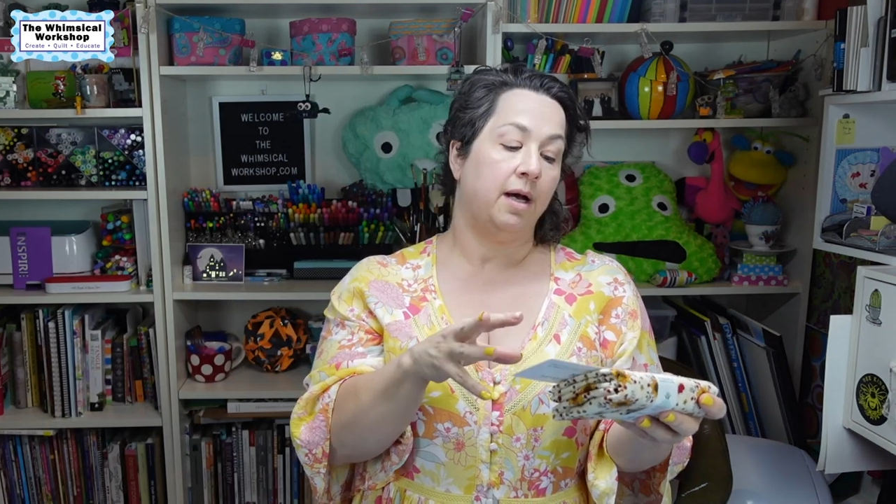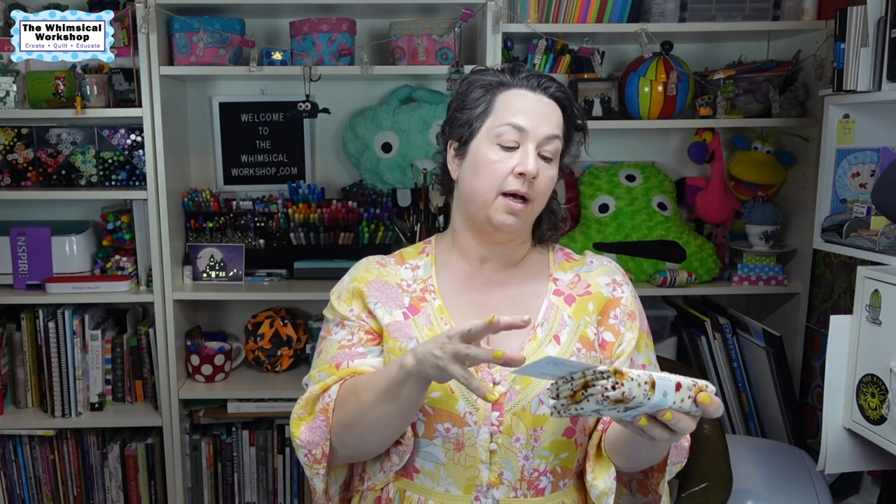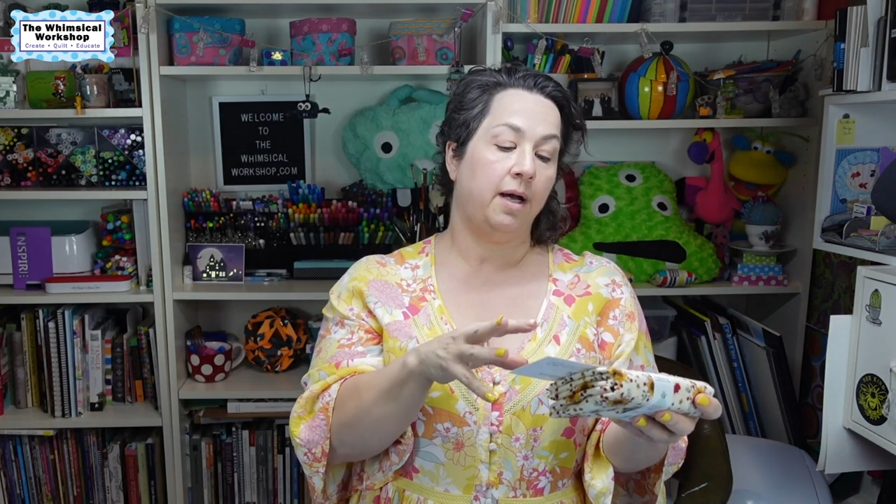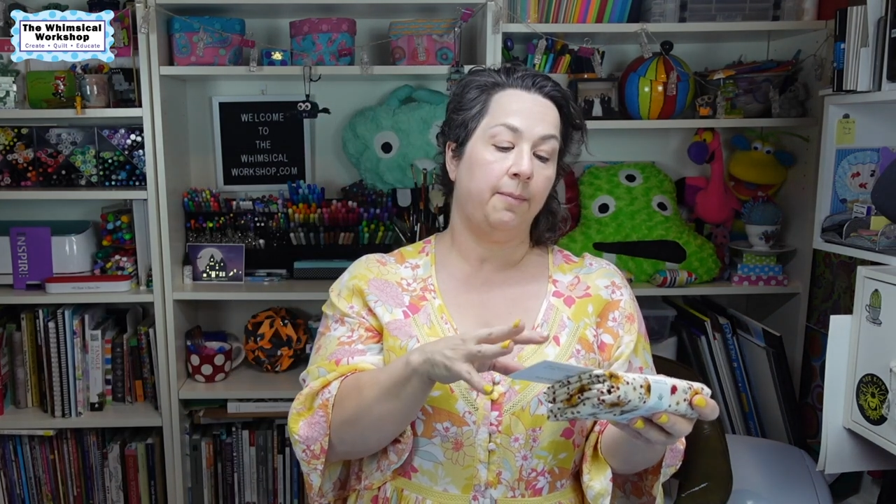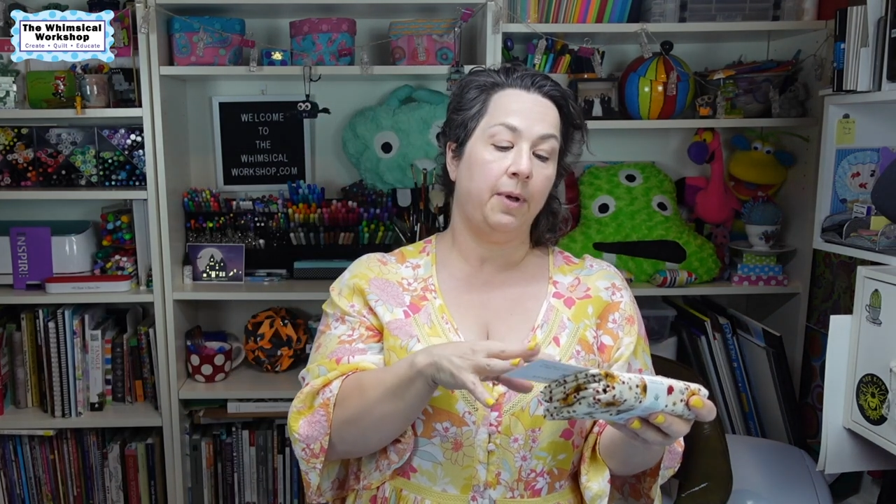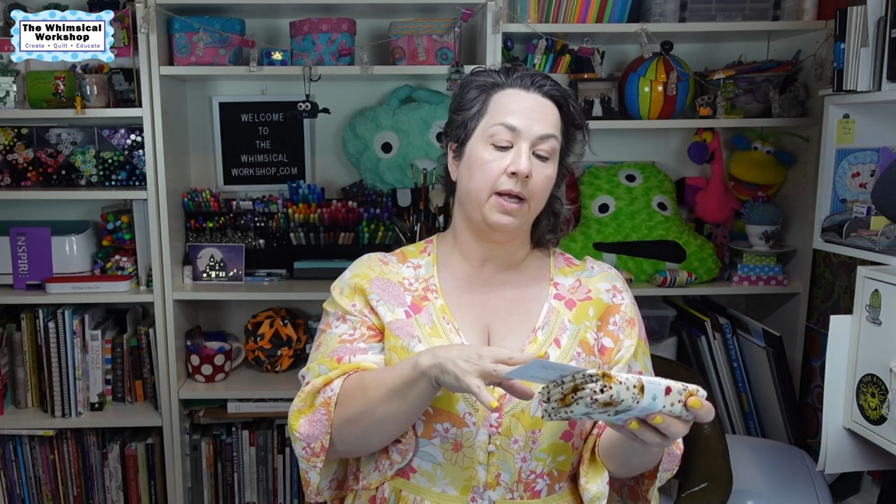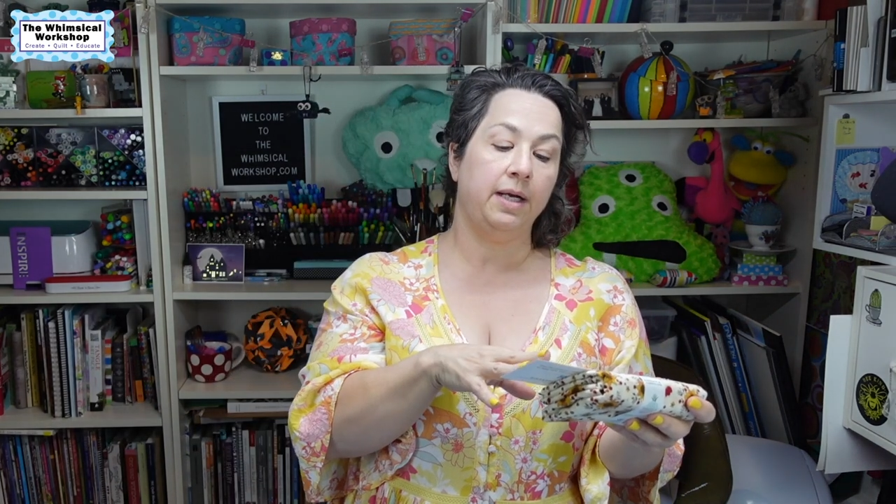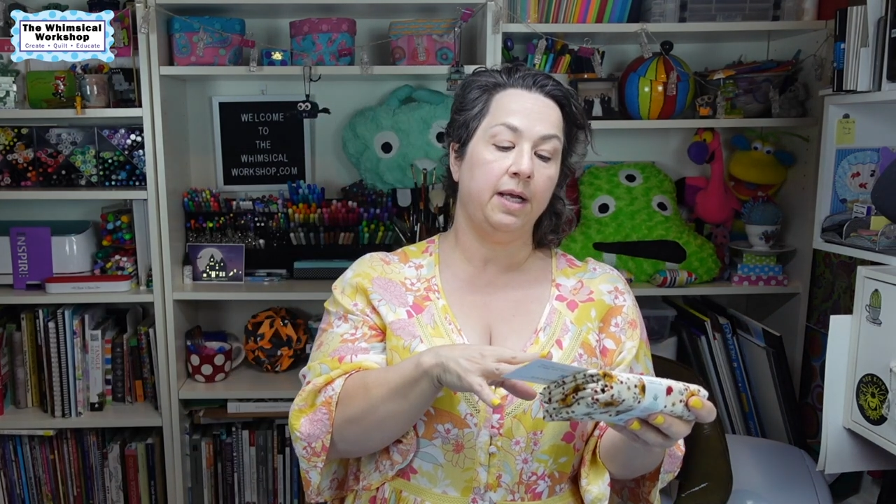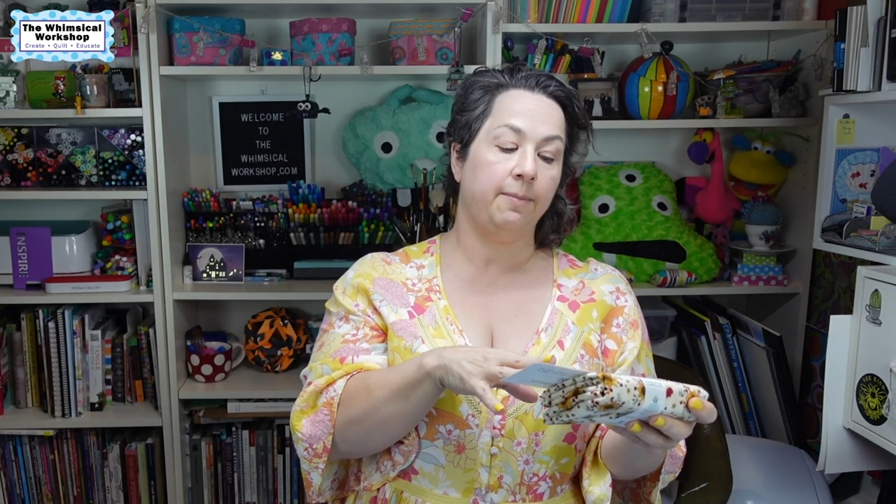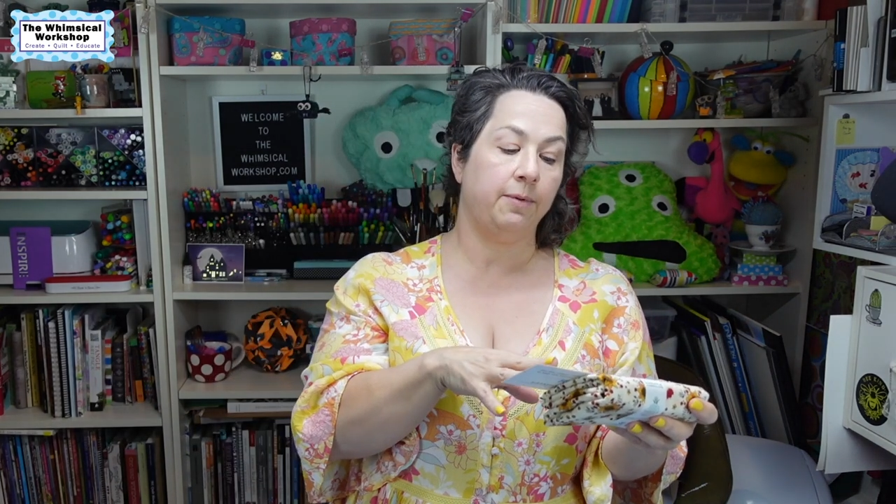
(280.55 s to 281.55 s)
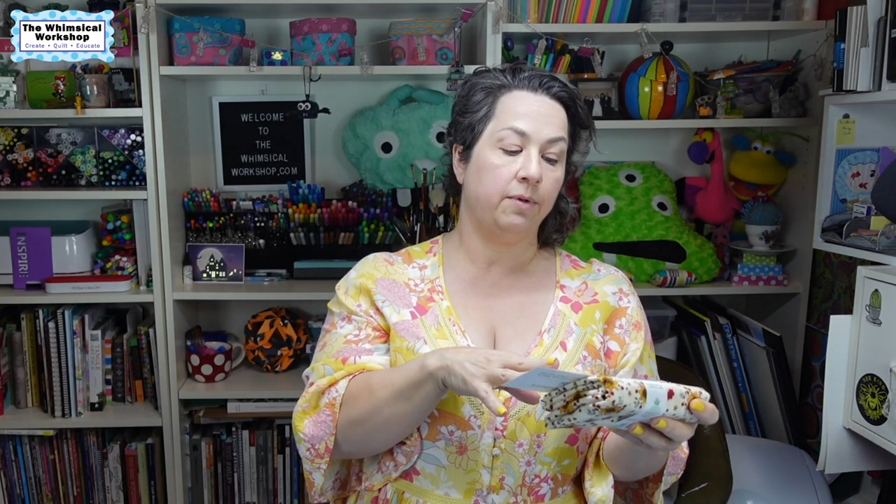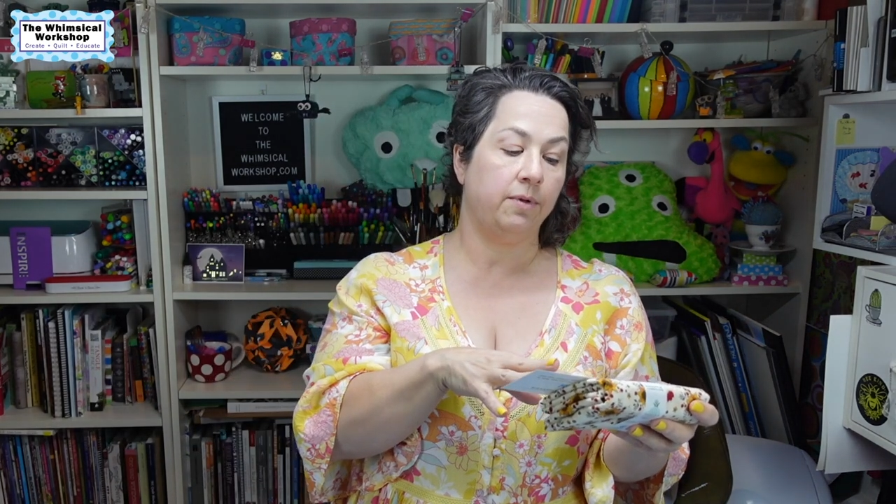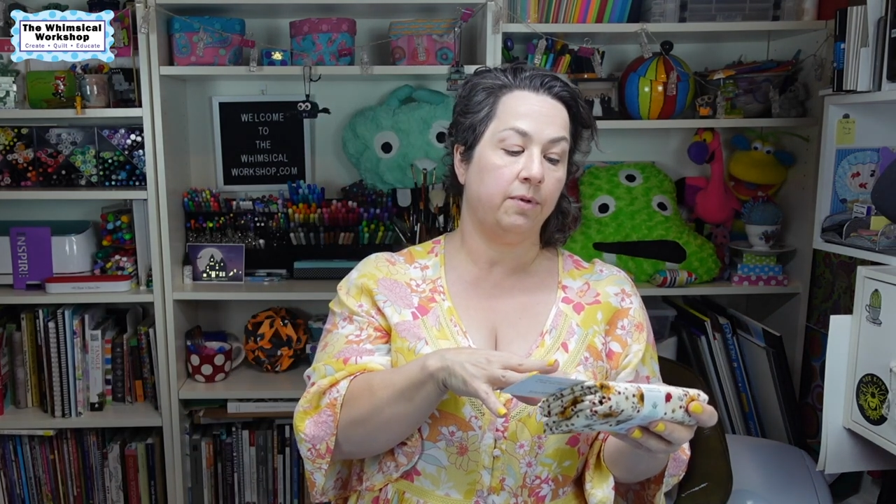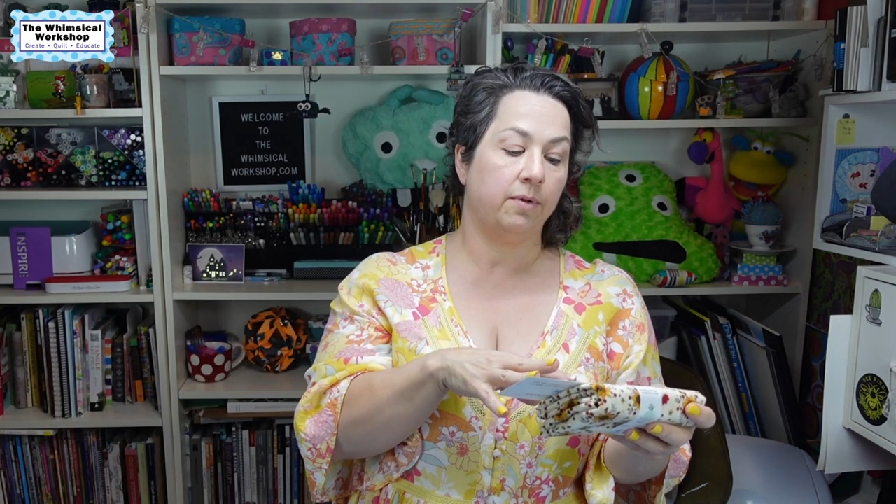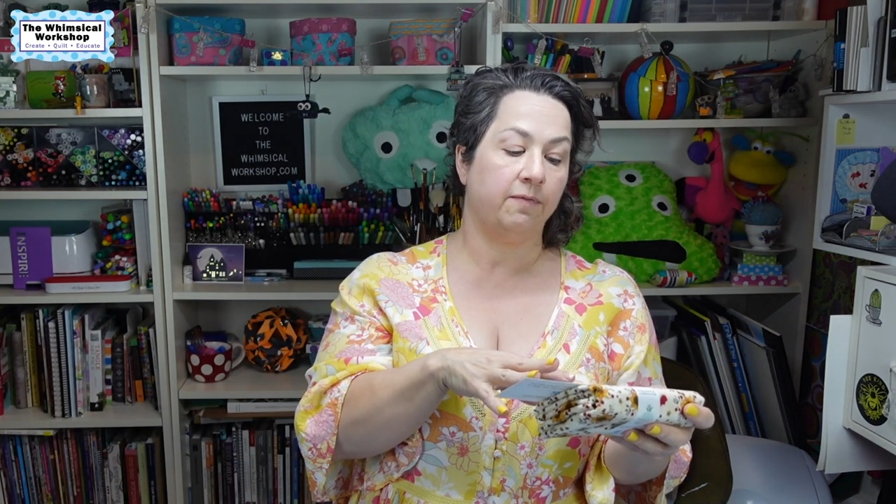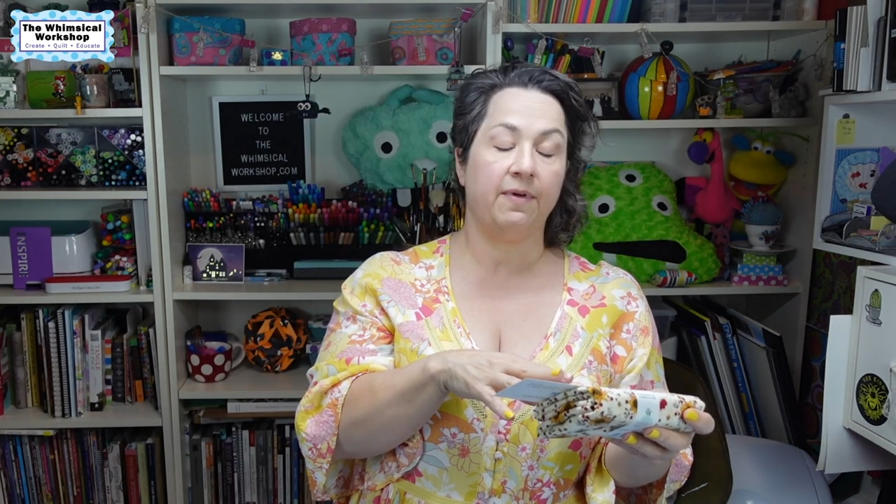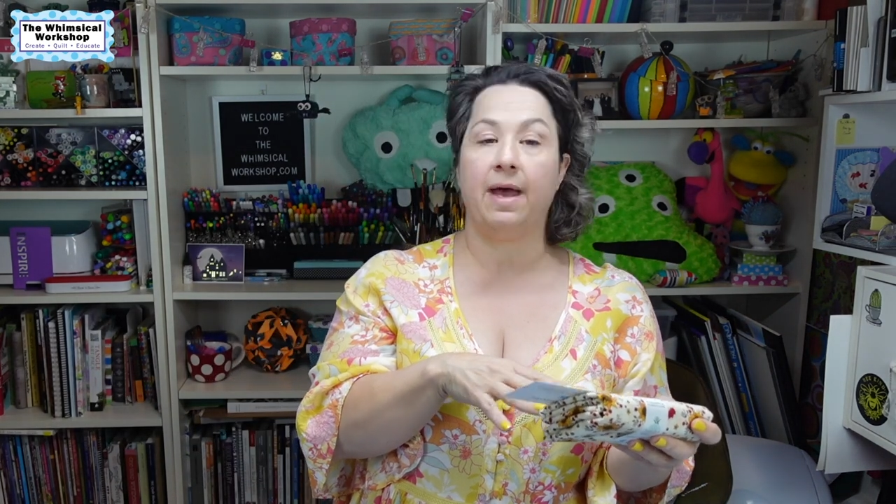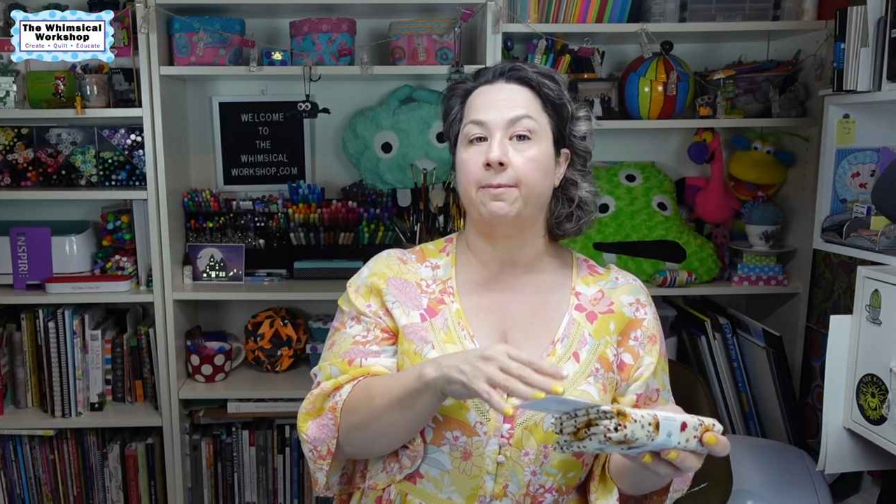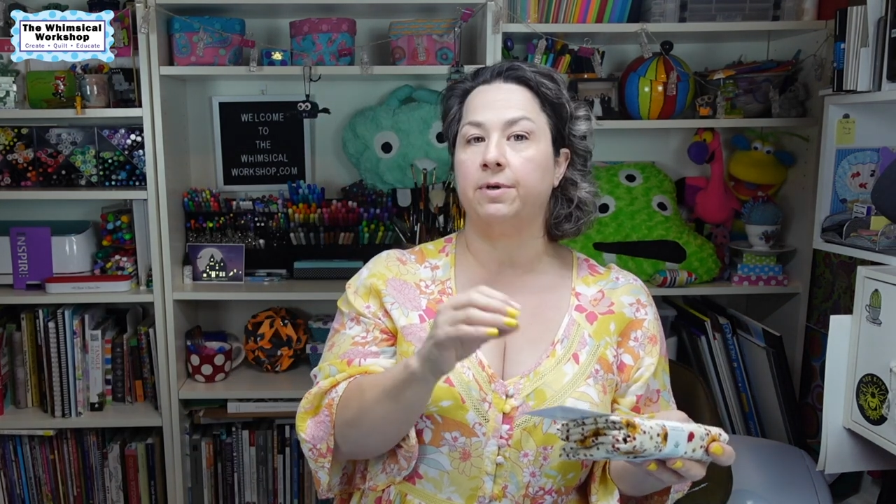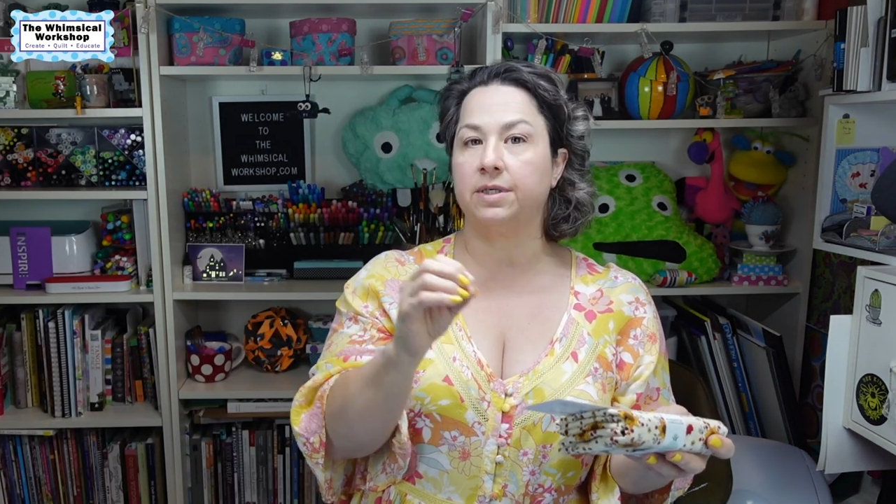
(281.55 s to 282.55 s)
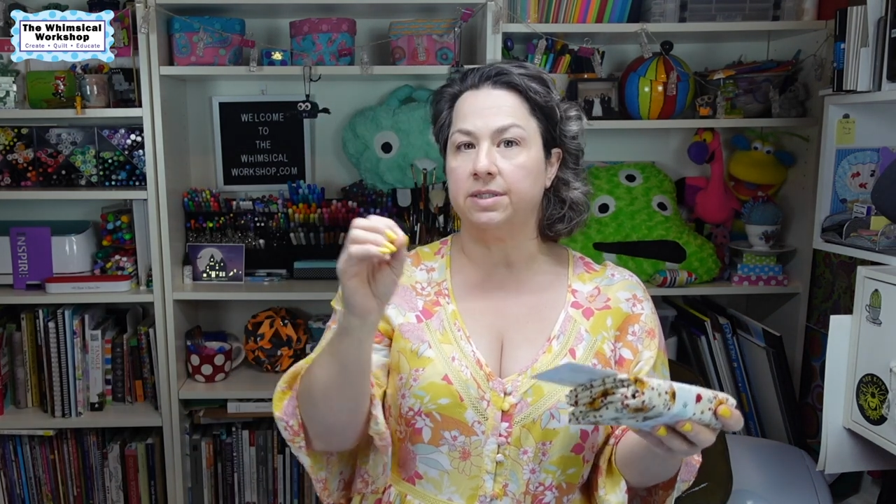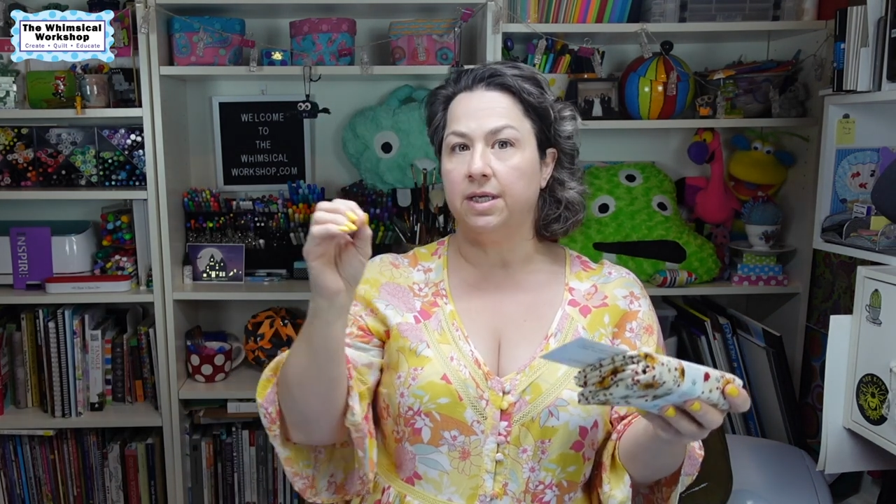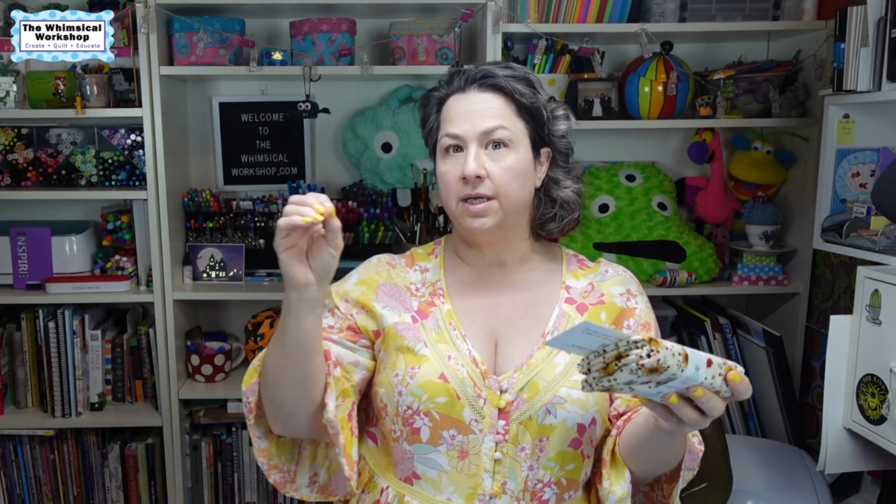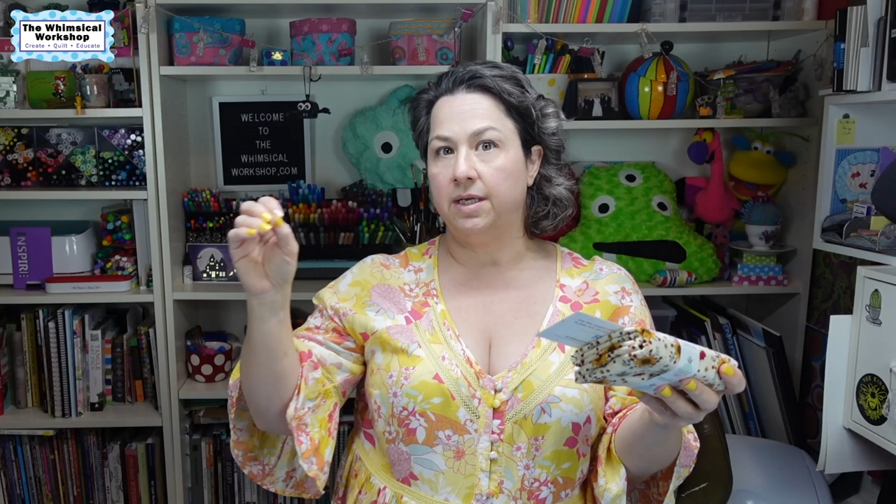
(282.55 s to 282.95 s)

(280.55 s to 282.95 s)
Uh, Pineapple Fabrics